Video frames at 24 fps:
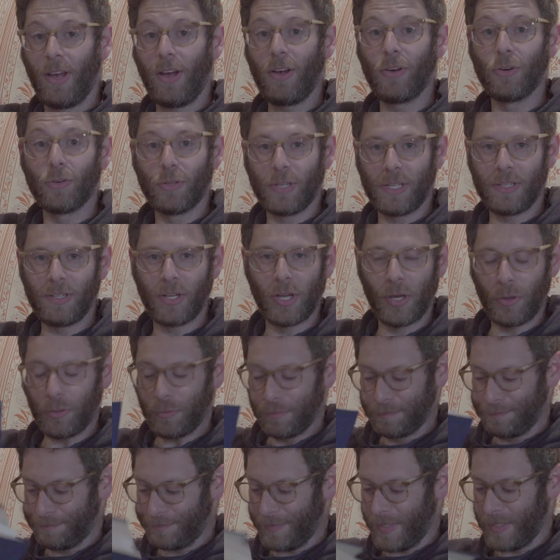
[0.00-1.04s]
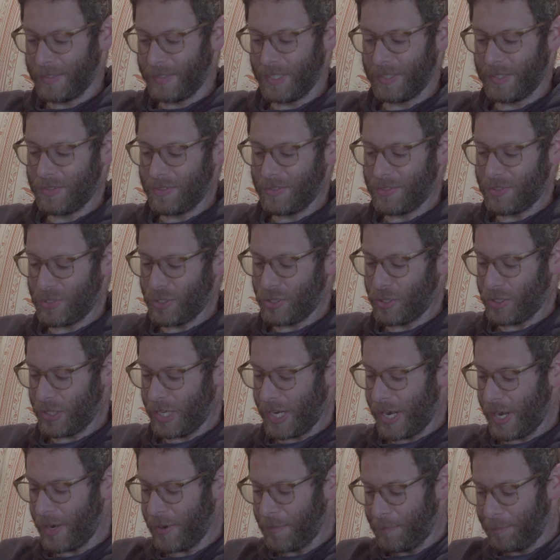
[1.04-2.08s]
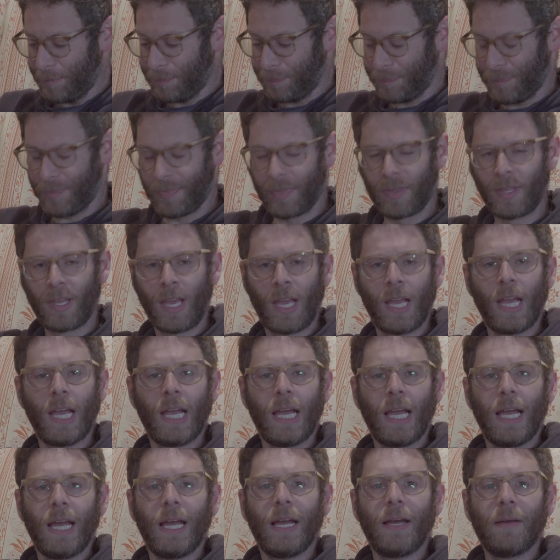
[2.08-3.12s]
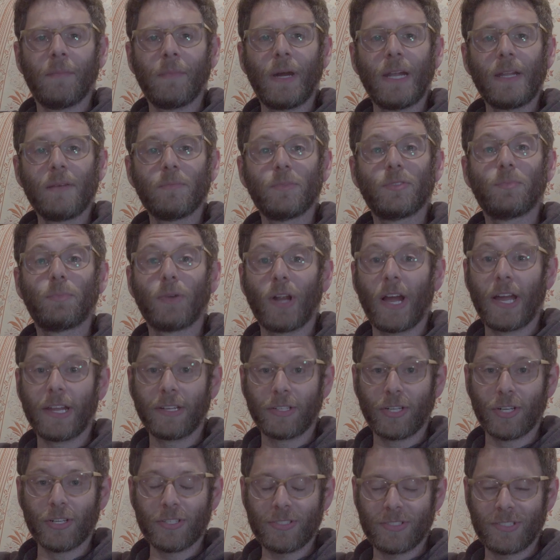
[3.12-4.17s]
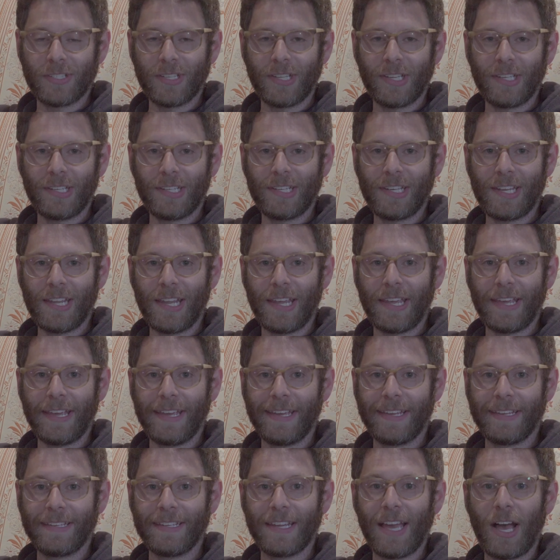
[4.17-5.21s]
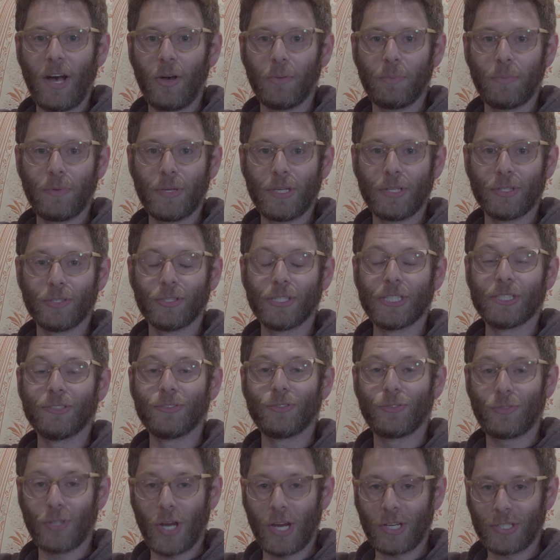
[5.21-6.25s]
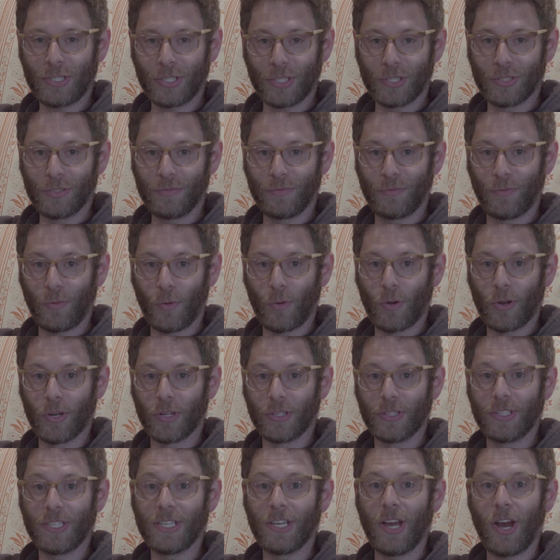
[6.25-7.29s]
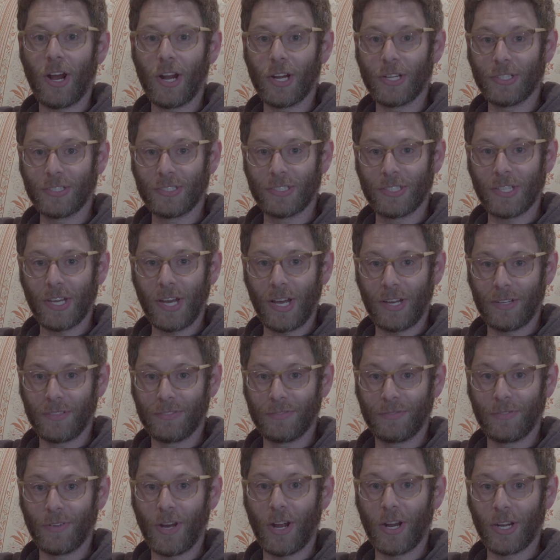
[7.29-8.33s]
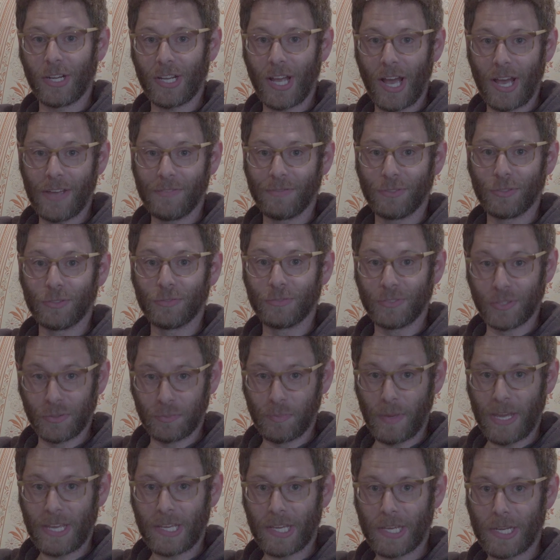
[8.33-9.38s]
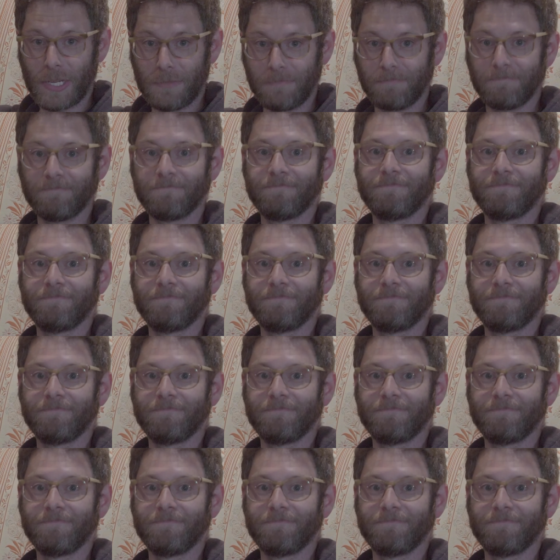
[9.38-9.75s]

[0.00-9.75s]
Oh, hello. Didn't see you there. My name is Brian Gersten, and I'll be your instructor for the art of archival filmmaking.